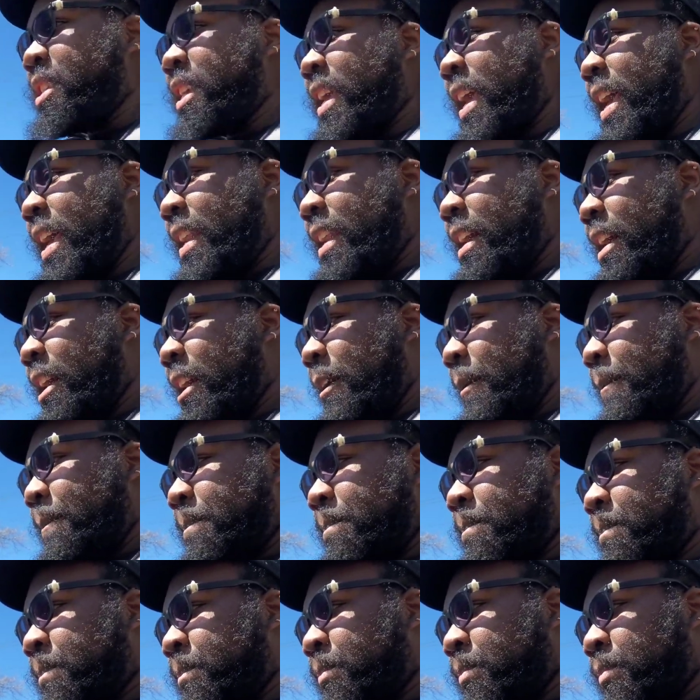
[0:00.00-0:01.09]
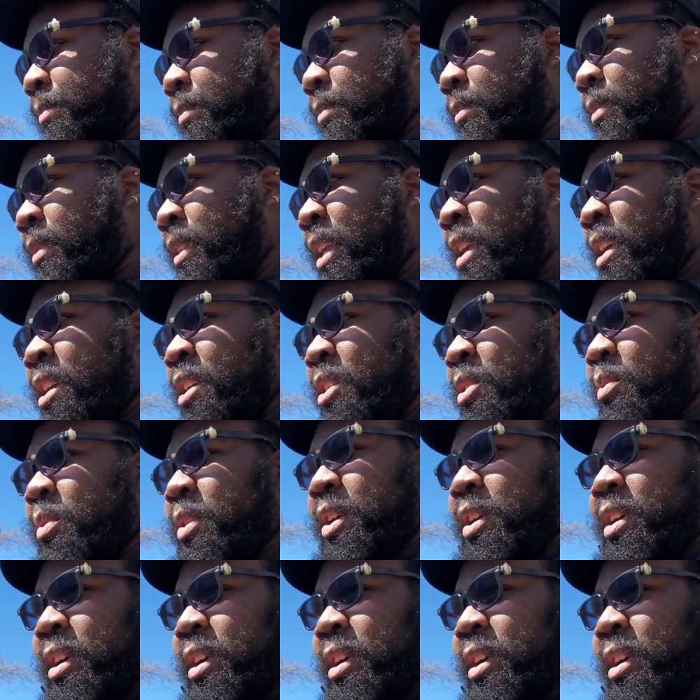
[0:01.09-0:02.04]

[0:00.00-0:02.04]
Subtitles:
to get, what do you